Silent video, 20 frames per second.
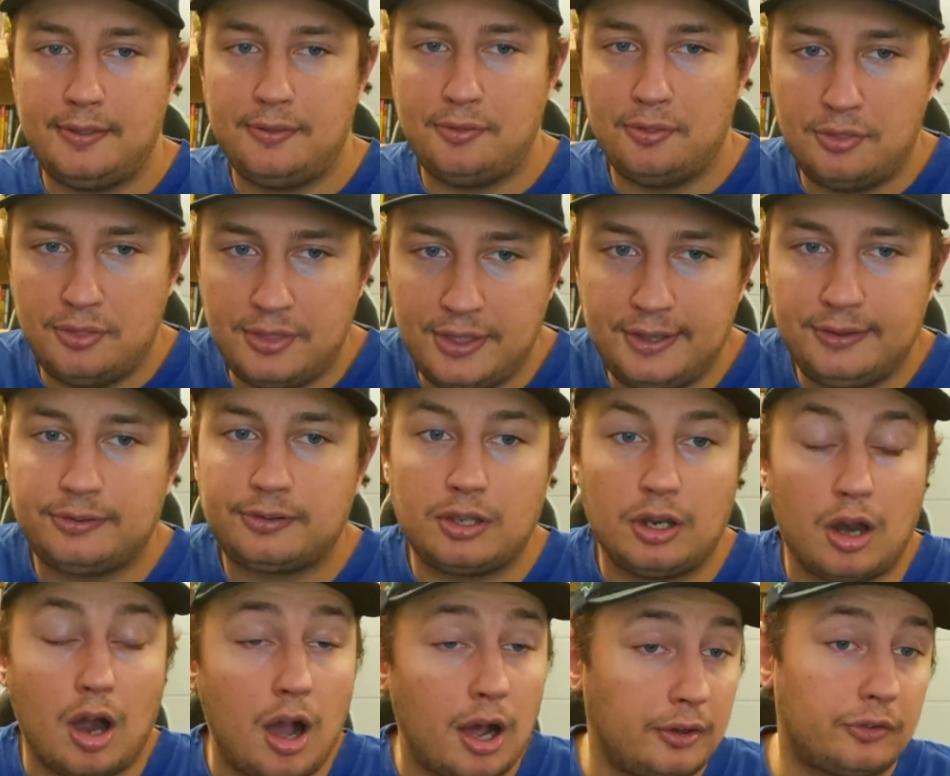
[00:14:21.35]
This could
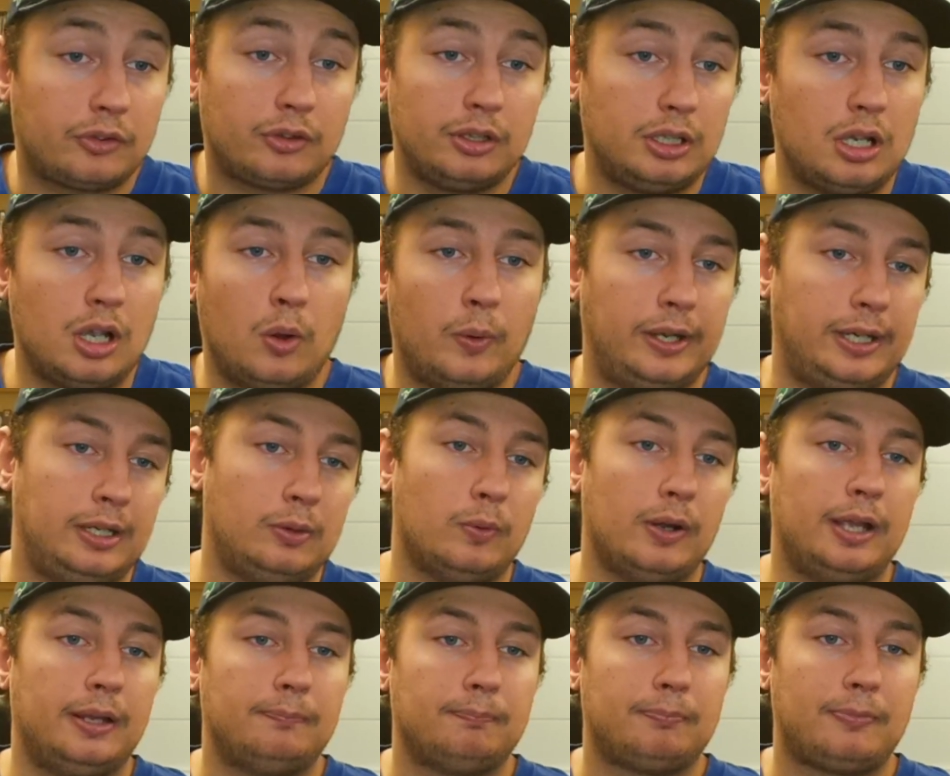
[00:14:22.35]
honestly go
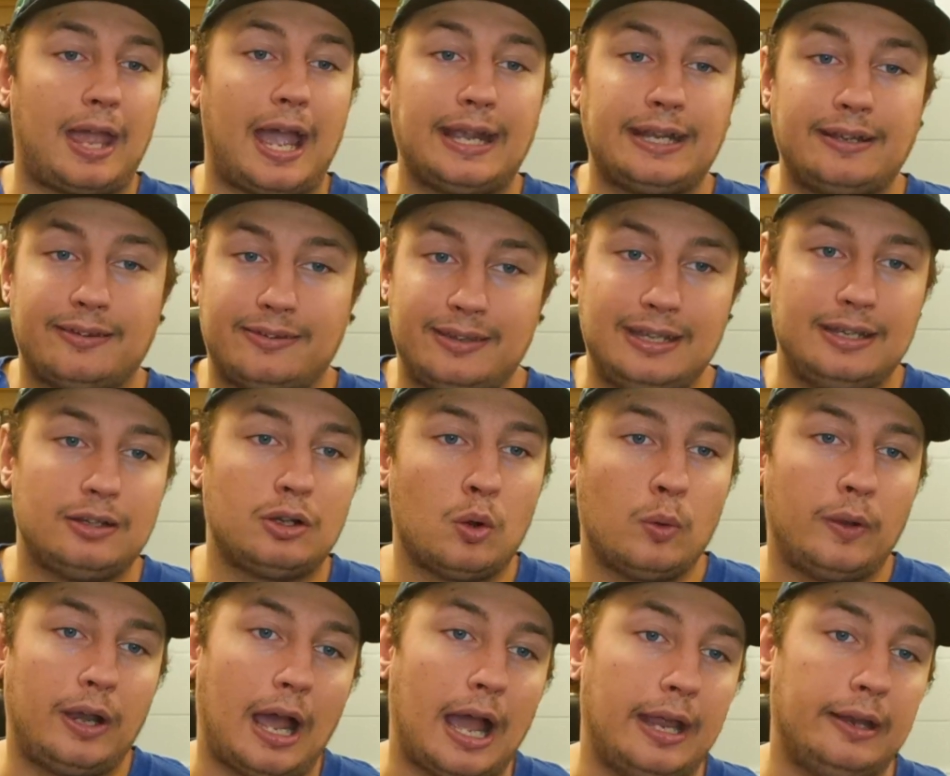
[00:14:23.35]
anyway. I could see it
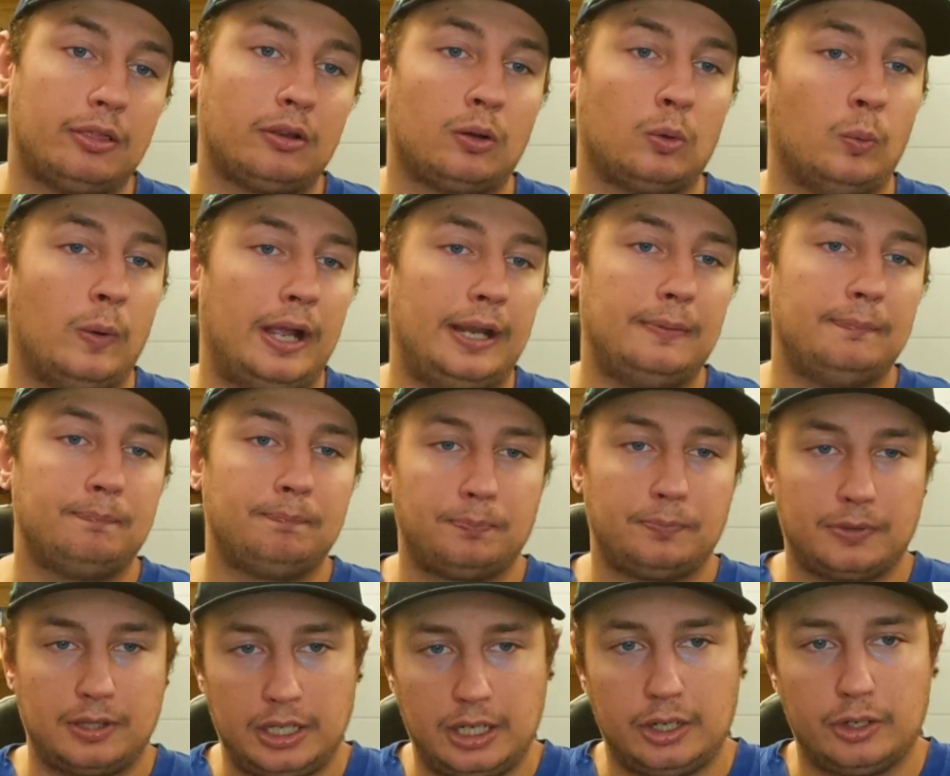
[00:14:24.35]
going either way.
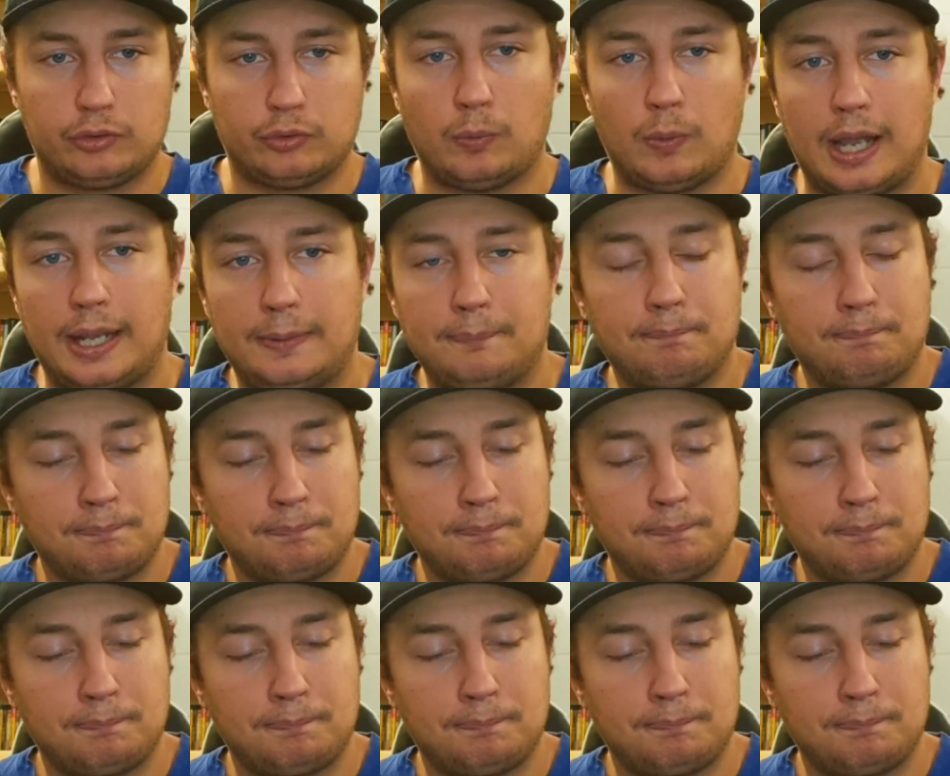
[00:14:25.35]
Here's why.